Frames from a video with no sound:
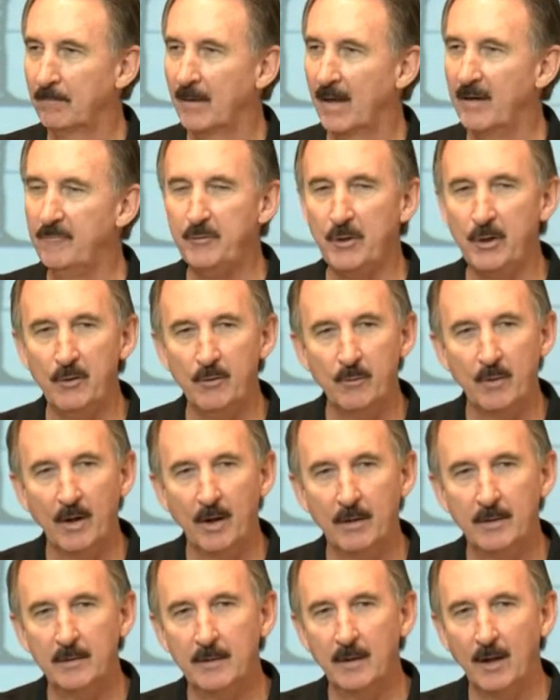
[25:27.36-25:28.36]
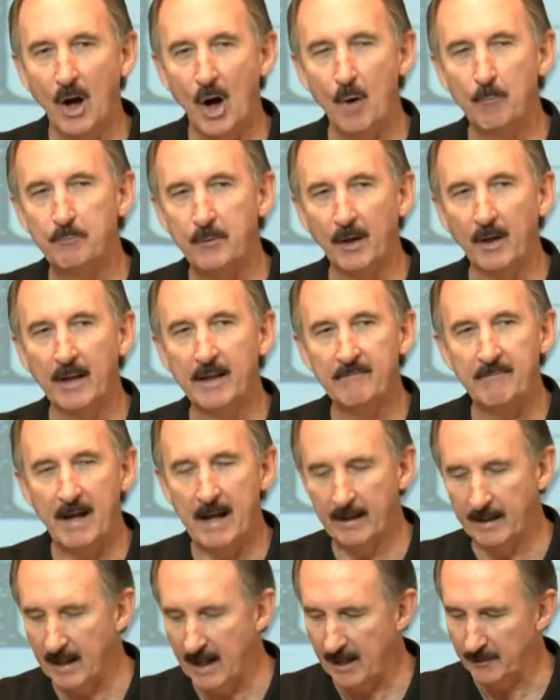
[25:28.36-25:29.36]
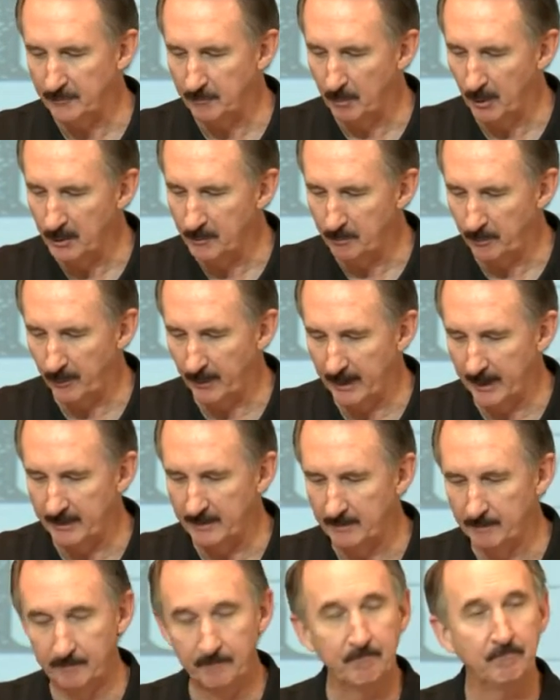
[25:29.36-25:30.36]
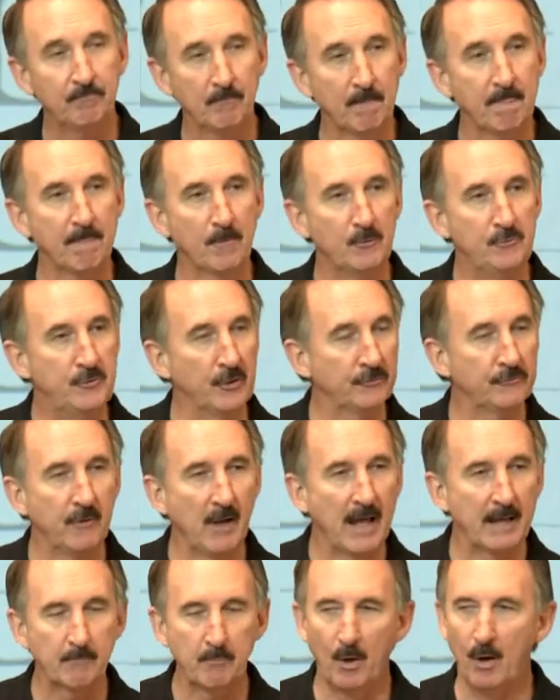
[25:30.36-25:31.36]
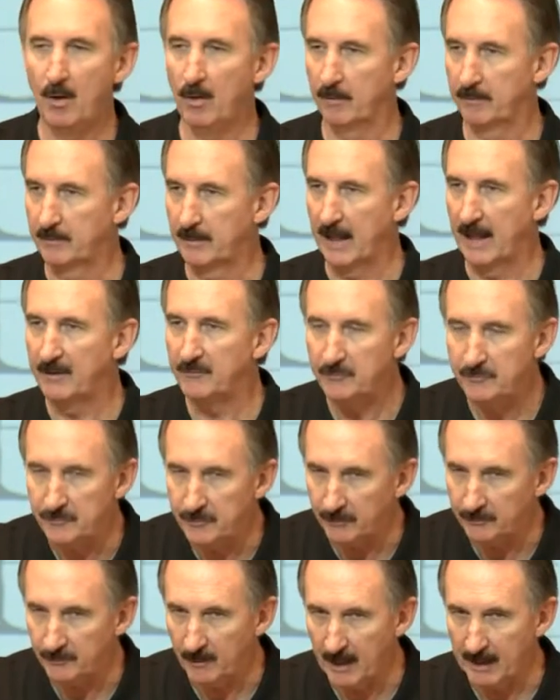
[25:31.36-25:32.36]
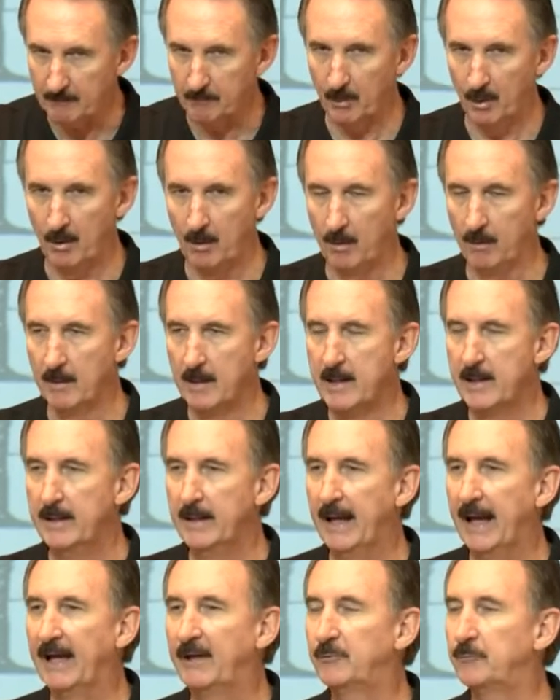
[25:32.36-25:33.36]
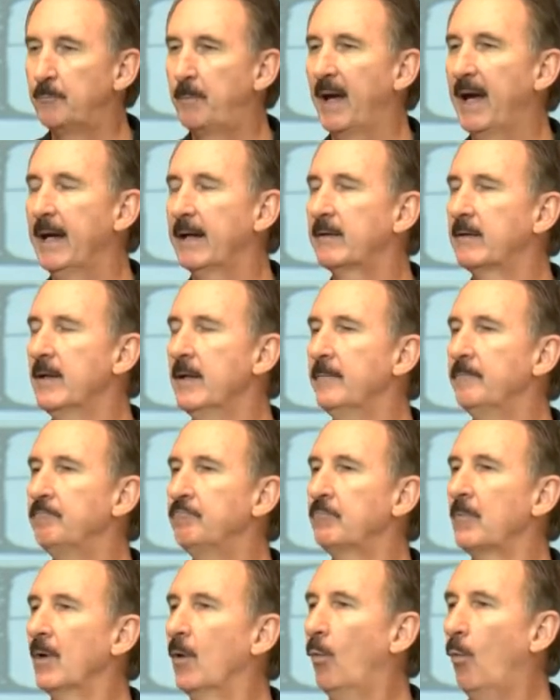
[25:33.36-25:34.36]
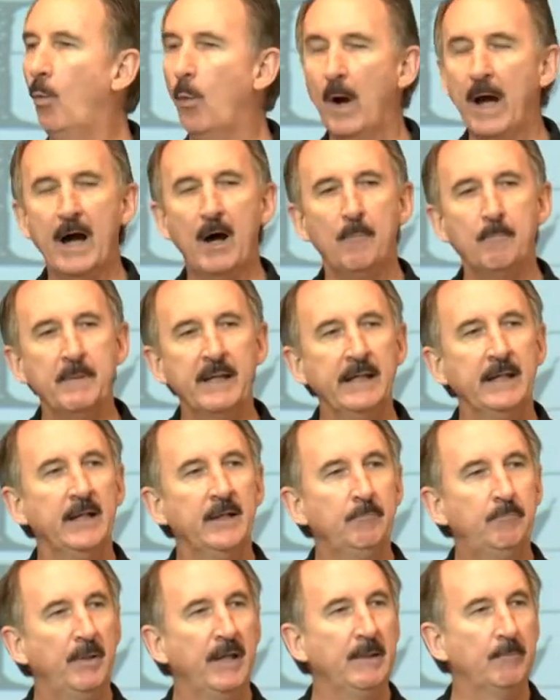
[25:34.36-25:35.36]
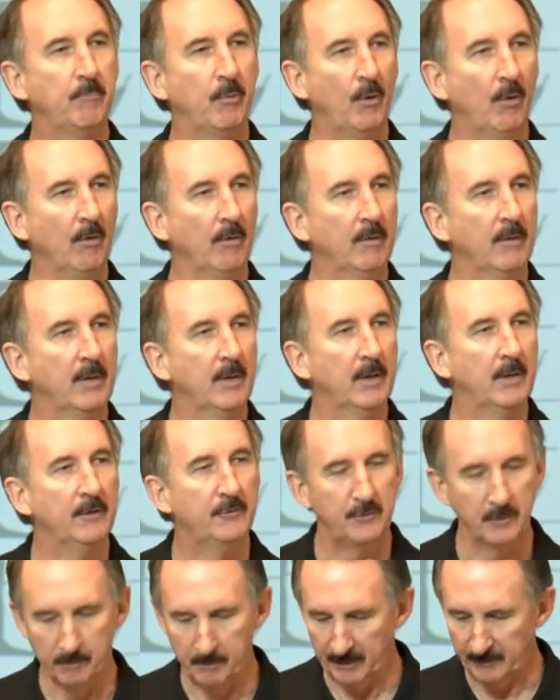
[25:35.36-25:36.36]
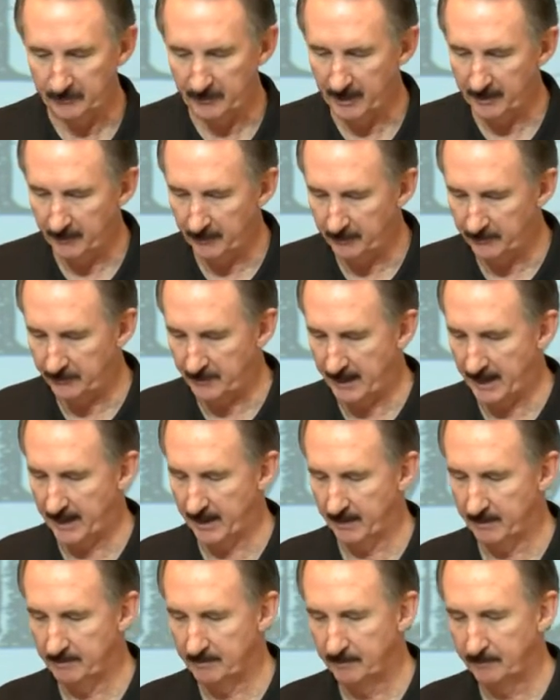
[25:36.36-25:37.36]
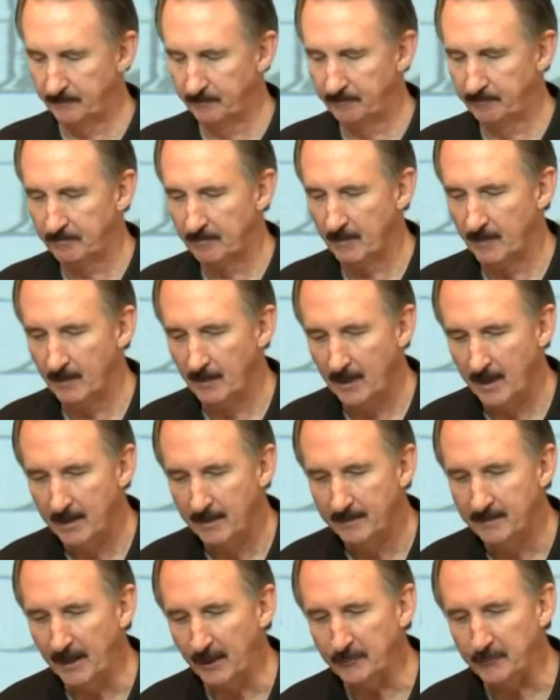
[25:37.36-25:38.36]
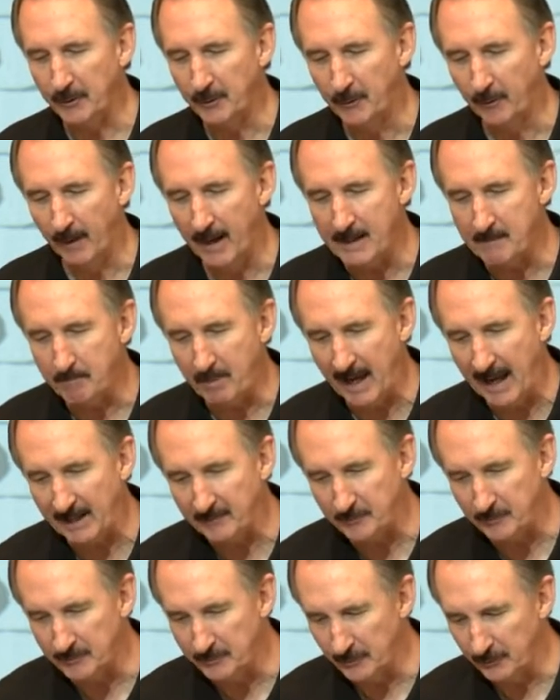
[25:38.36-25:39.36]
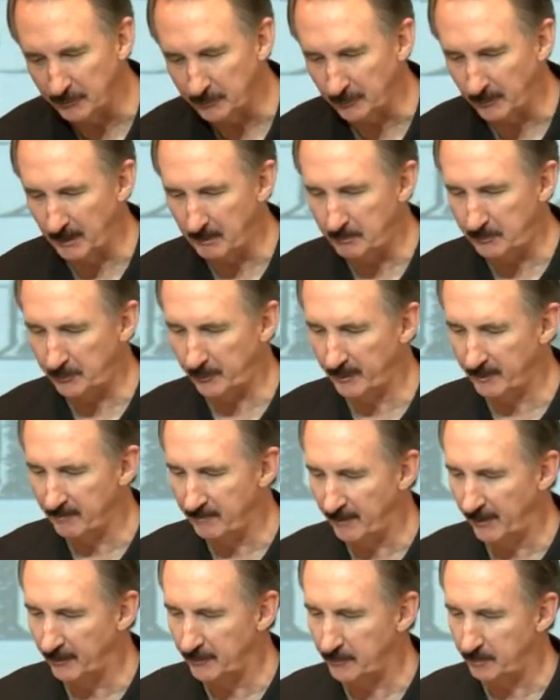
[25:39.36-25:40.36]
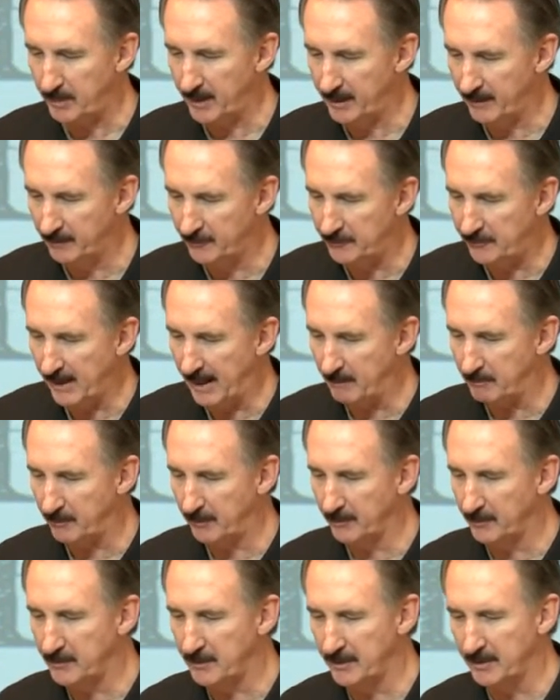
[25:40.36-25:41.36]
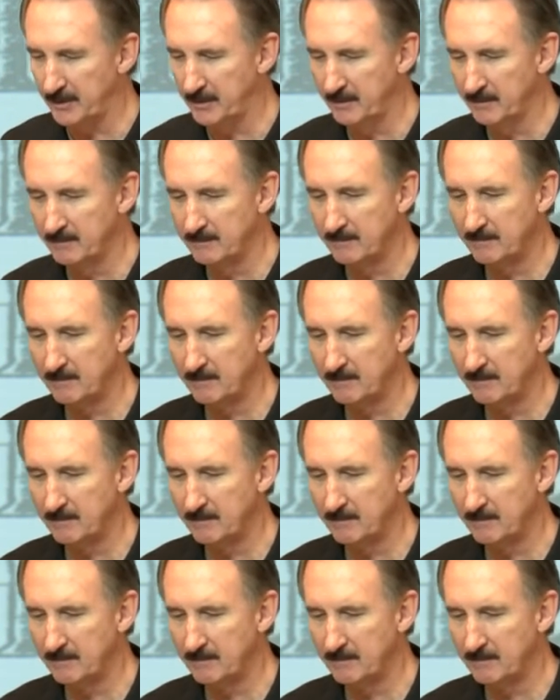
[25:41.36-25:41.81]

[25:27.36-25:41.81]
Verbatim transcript: If you hope to live out God's blueprint, just like Paul, guys, just like Paul, expect well meaning people to misunderstand. There's a great passage of scripture in 1 Peter chapter 2.